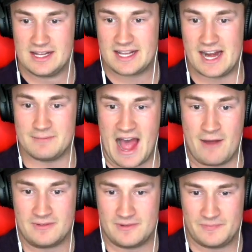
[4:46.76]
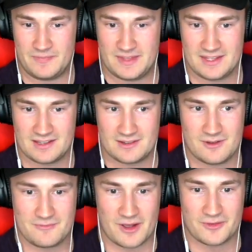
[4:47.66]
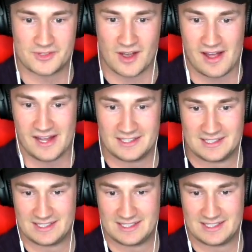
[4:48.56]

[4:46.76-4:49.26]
Get him down. We're both tired.